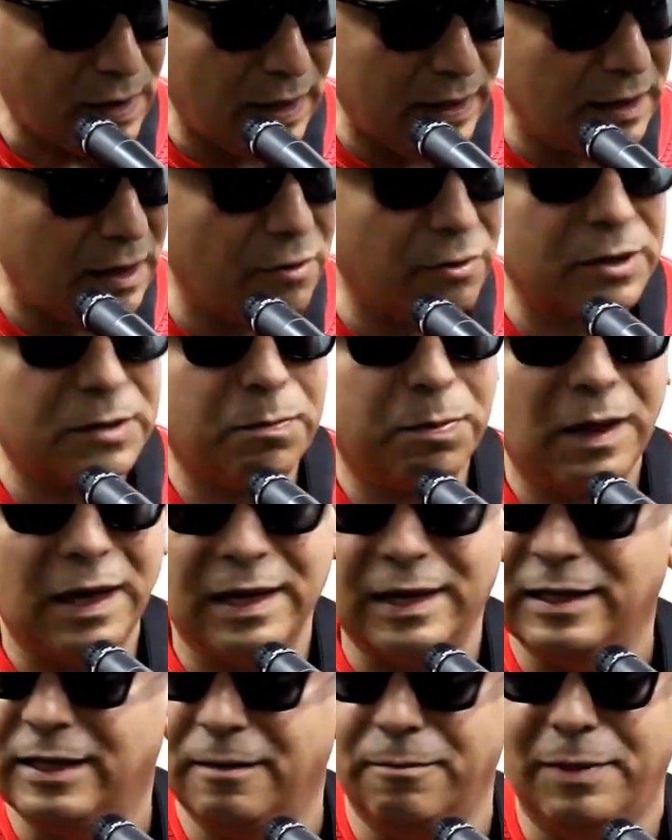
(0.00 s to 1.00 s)
And I was
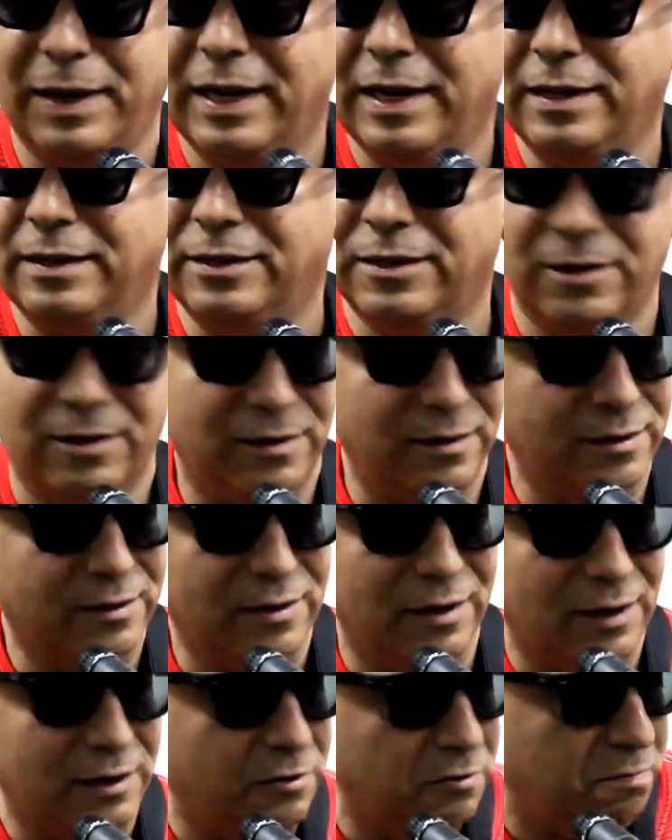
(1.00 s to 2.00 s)
playing in the band, you know,
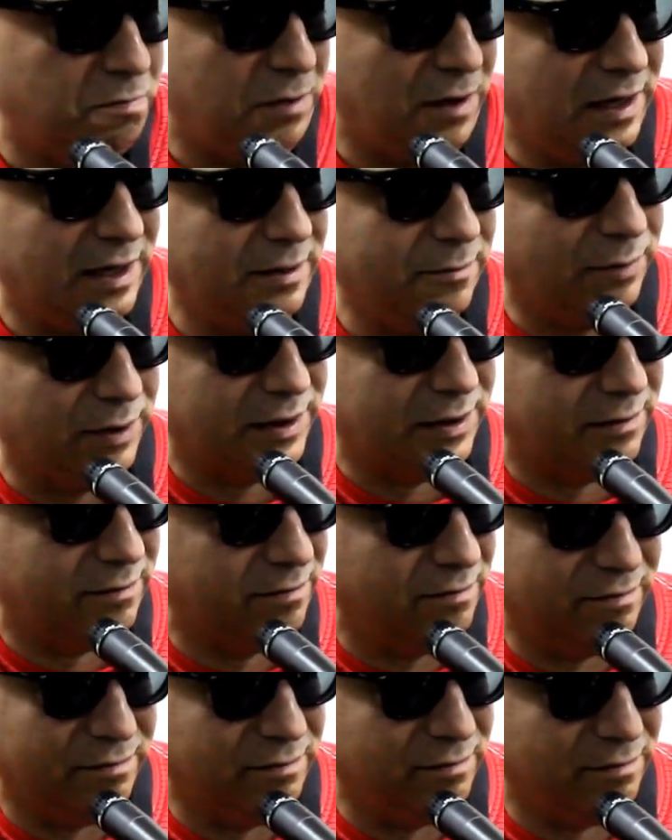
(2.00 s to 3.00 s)
I could play, but
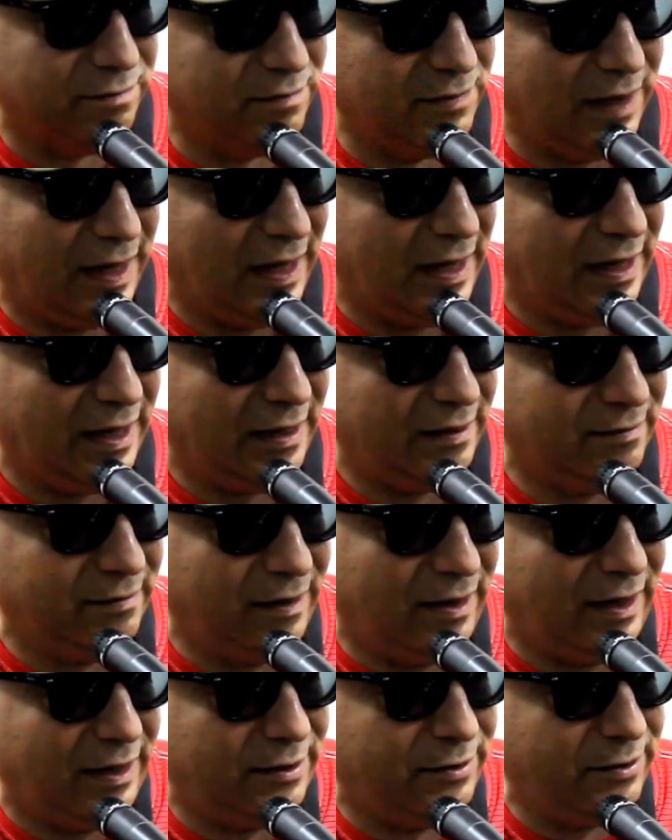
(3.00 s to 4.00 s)

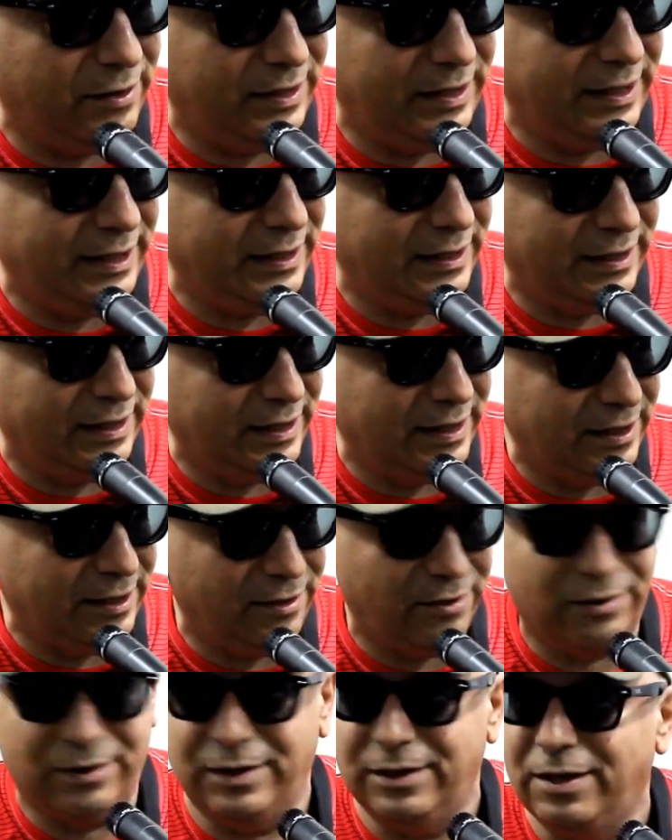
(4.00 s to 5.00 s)
I really didn't
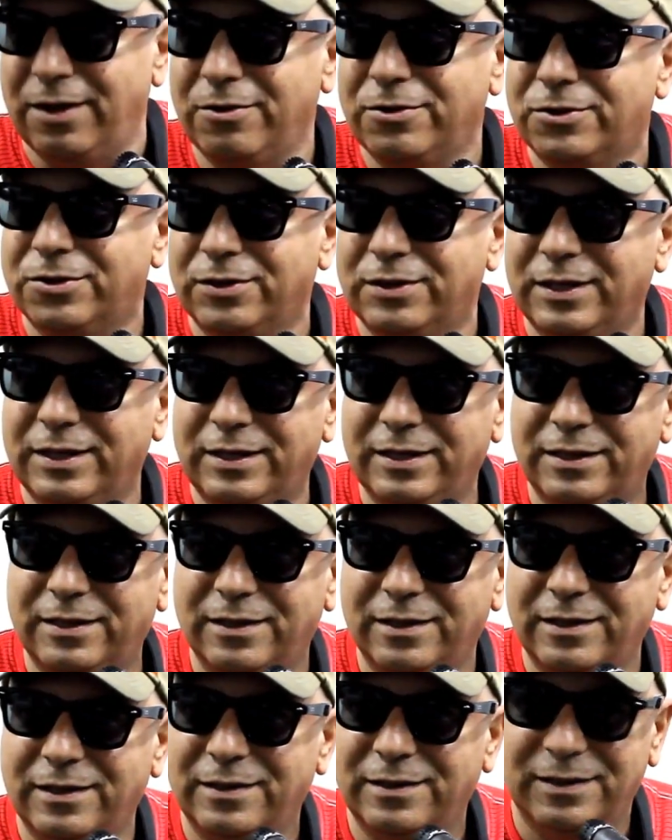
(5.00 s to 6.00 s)
know the notes on the
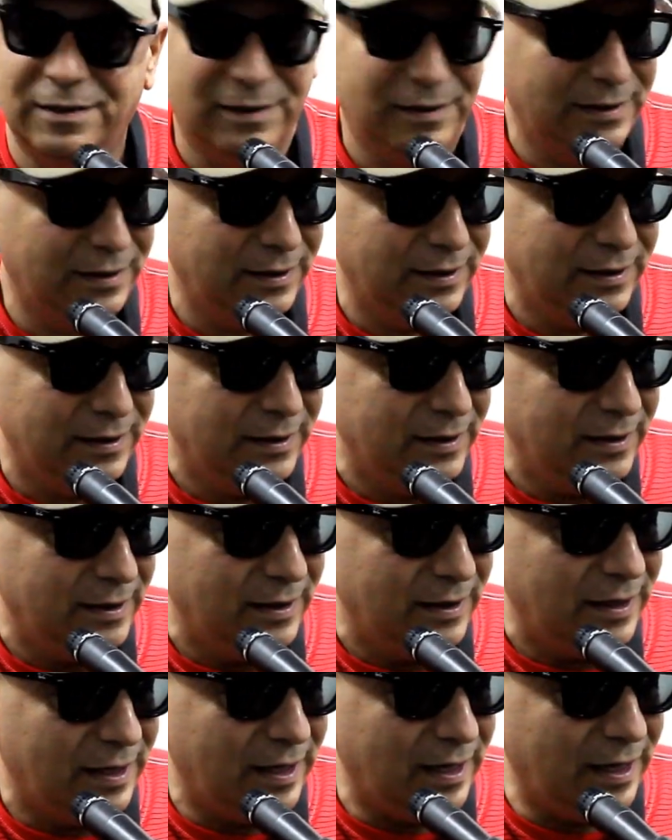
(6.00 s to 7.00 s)
guitar.
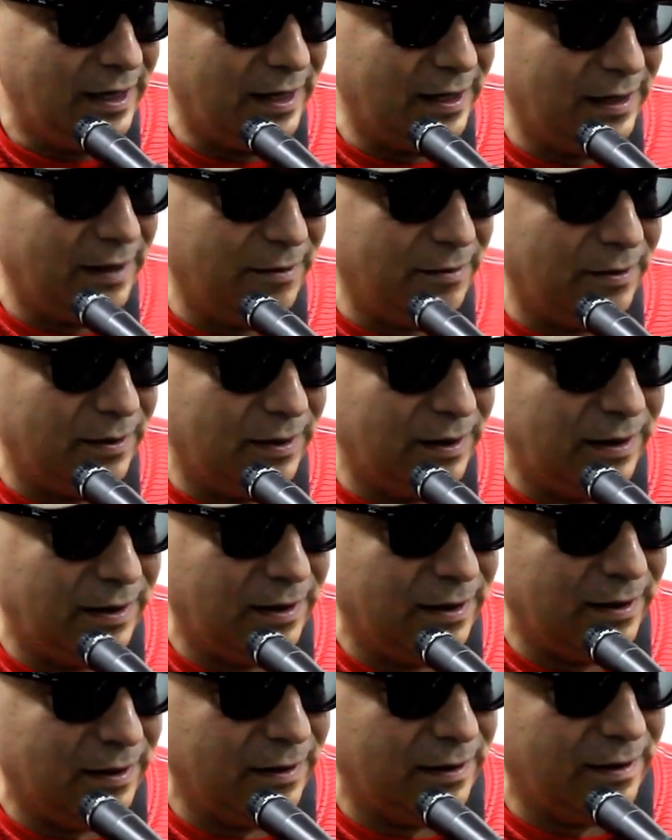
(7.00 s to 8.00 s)
And
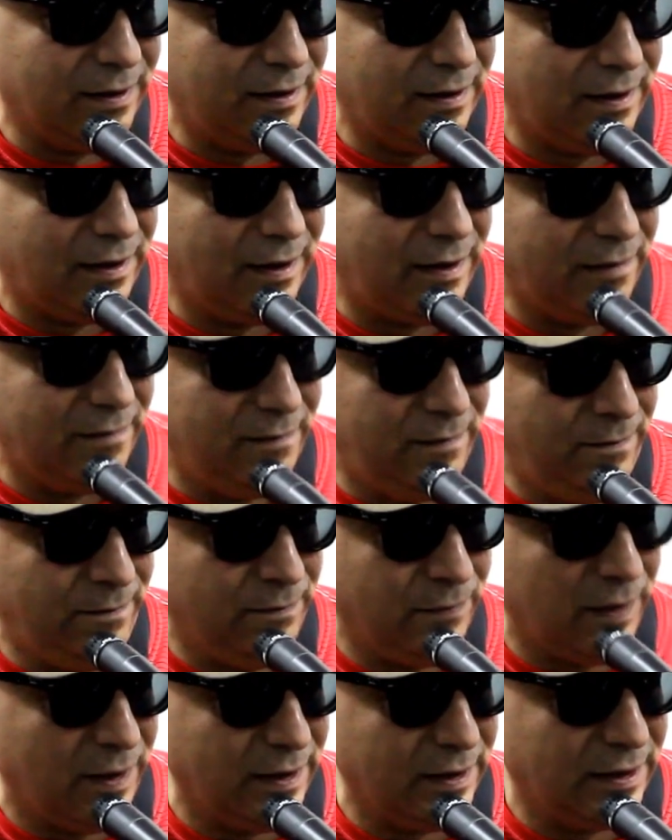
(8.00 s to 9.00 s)

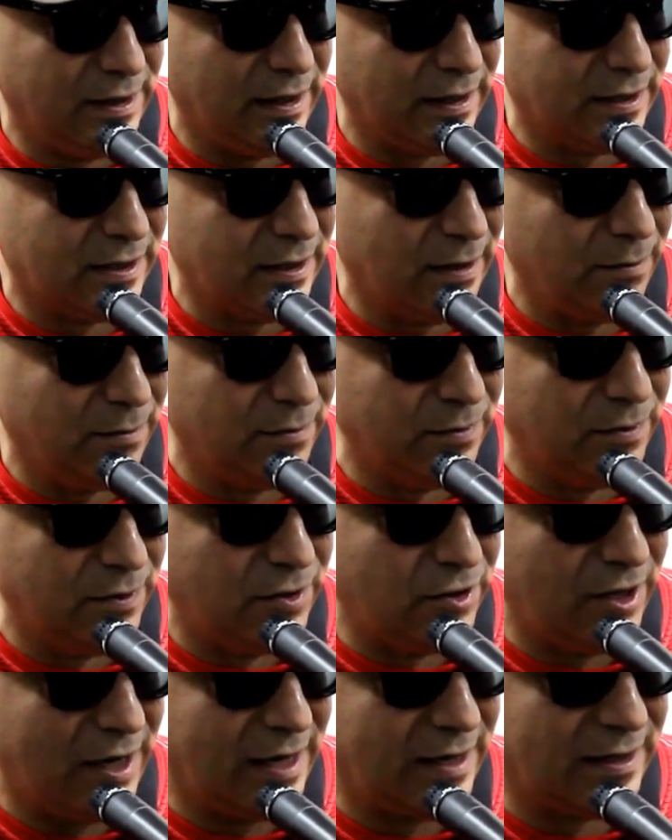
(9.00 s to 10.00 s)
I got some
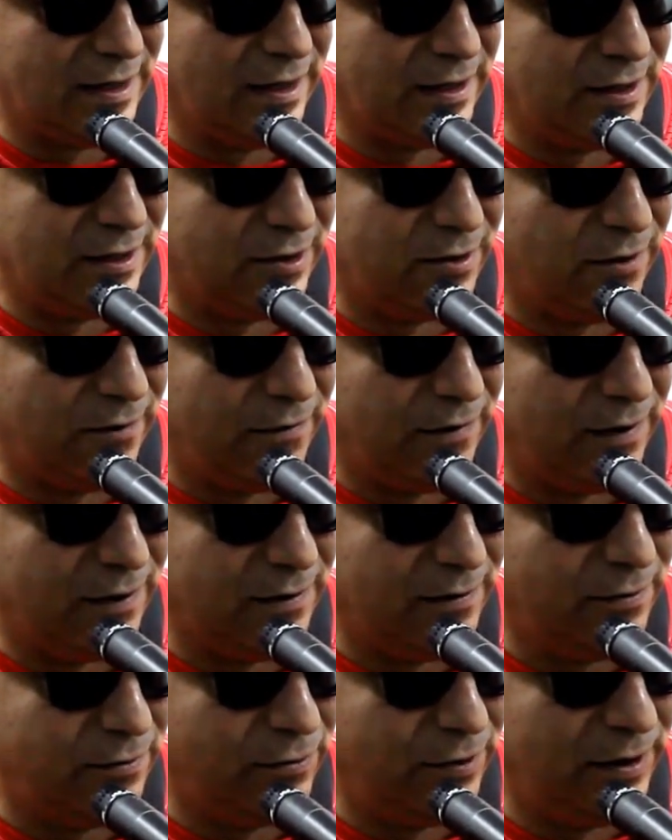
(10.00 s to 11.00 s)
jazz lessons of a
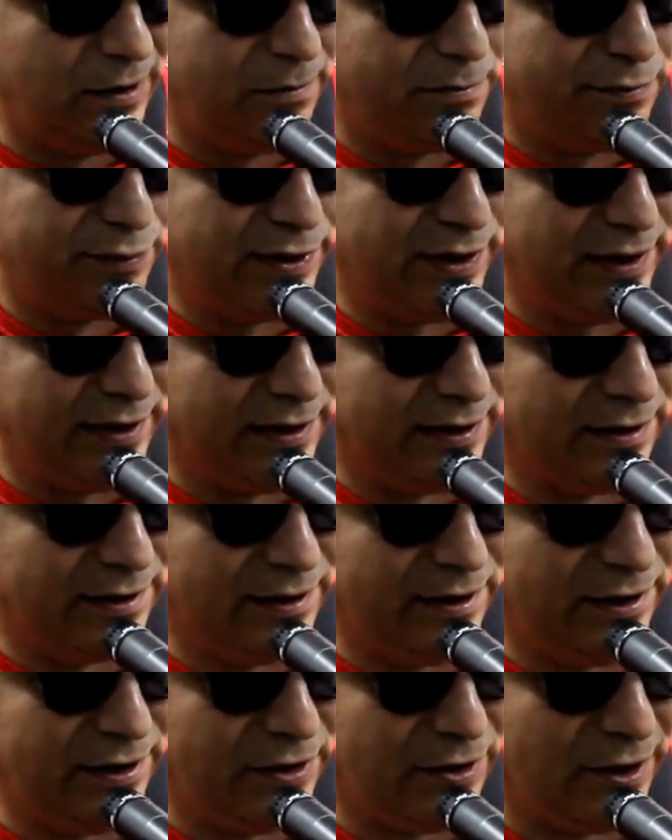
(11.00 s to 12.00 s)
really brilliant
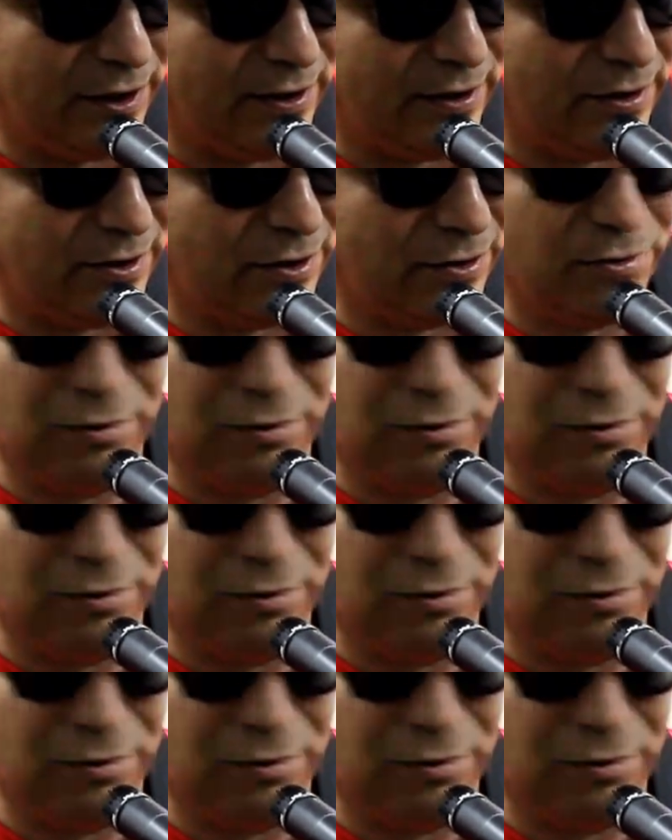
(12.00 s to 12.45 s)
teacher, and he's